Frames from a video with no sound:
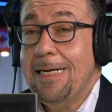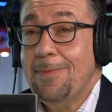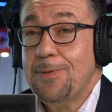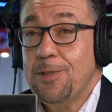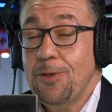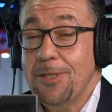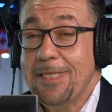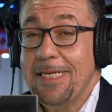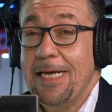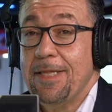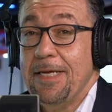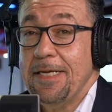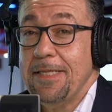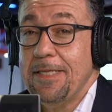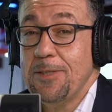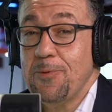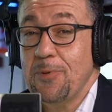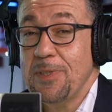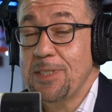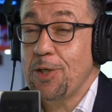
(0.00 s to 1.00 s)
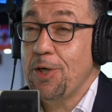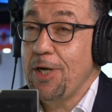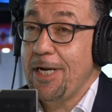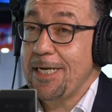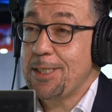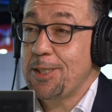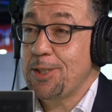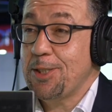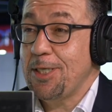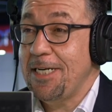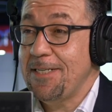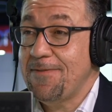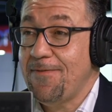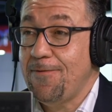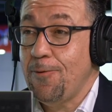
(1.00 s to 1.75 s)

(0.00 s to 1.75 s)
Absolutely. I think this was a good exercise